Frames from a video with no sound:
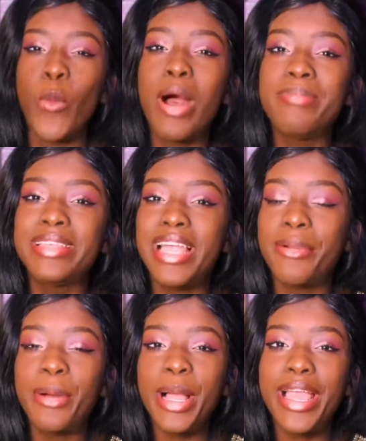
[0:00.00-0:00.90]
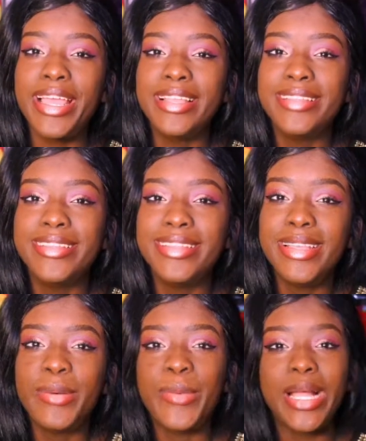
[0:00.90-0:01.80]
what be like what?
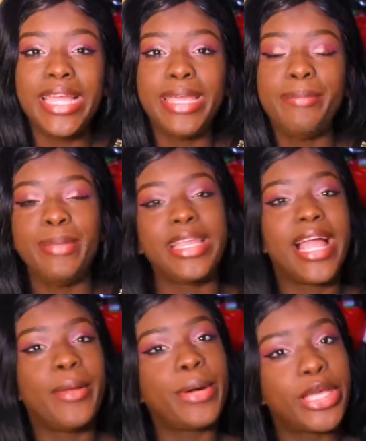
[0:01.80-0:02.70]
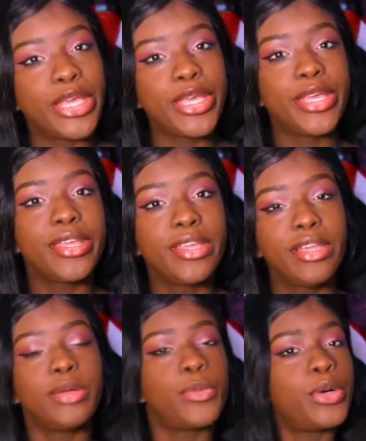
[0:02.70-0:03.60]
What be like what?
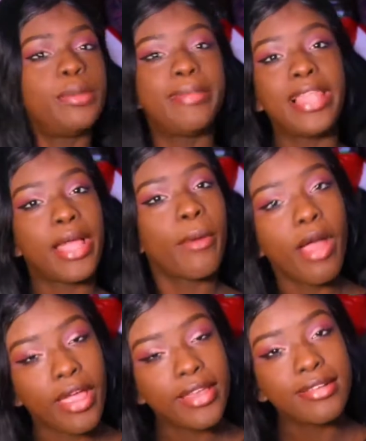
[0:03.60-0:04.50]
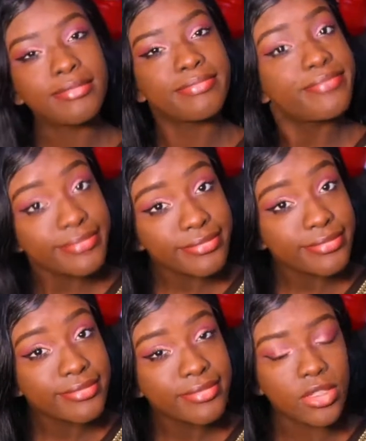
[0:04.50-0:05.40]
What be like what?
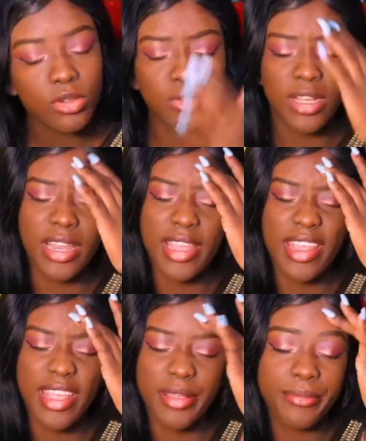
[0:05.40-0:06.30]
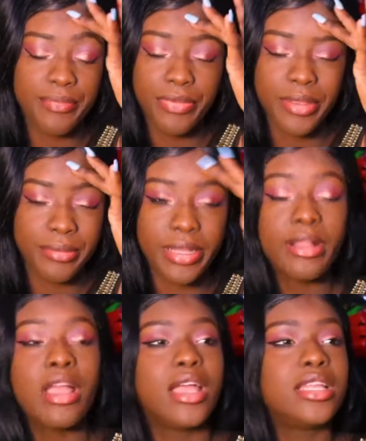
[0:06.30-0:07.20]
Ooh, I got a headache.
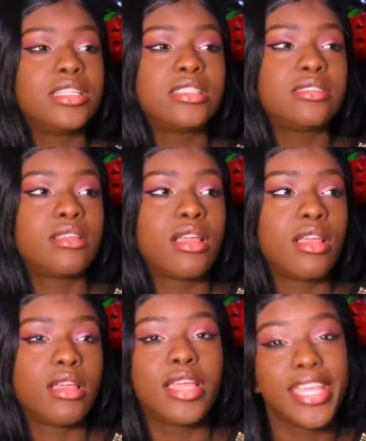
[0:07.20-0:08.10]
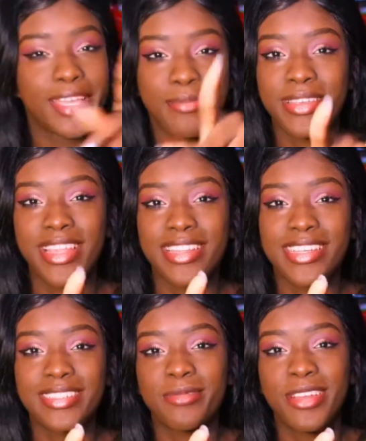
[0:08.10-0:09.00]
But it'd be like
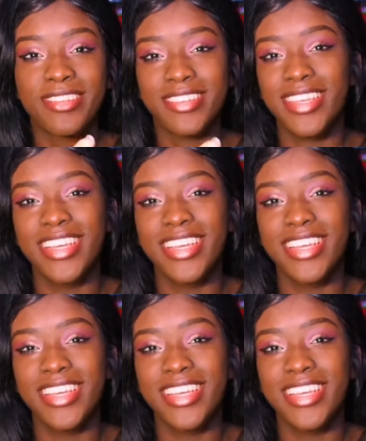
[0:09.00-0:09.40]
that sometimes.